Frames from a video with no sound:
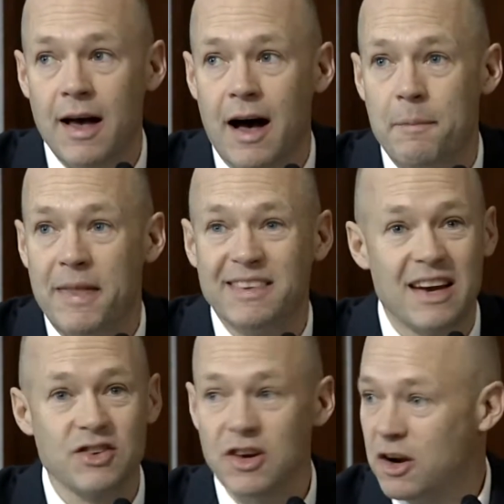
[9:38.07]
That's
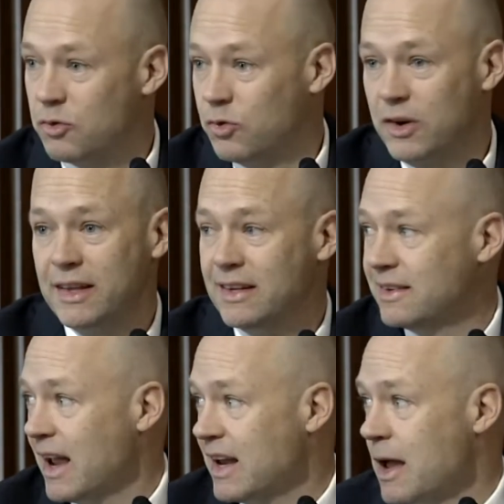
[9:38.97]
actually a really
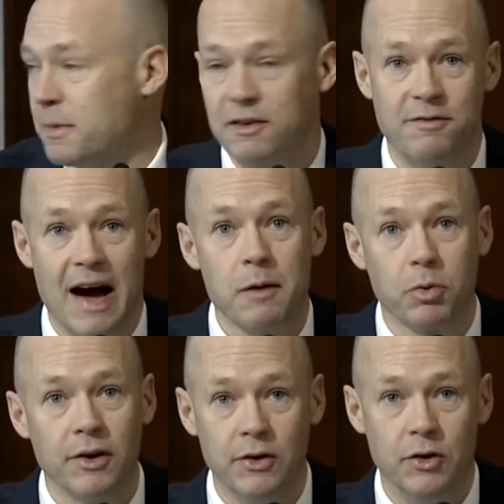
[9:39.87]
dynamic,
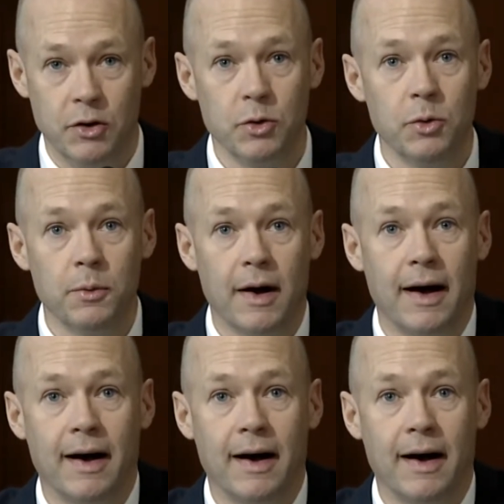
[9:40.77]
vibrant, new